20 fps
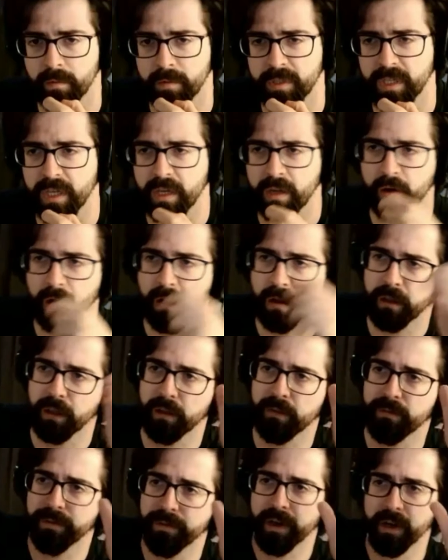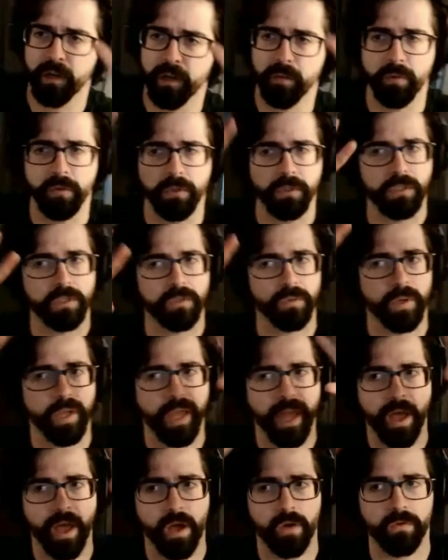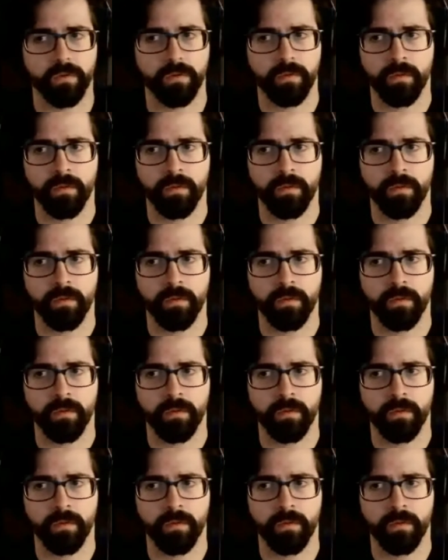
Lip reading: taking all these variables into account.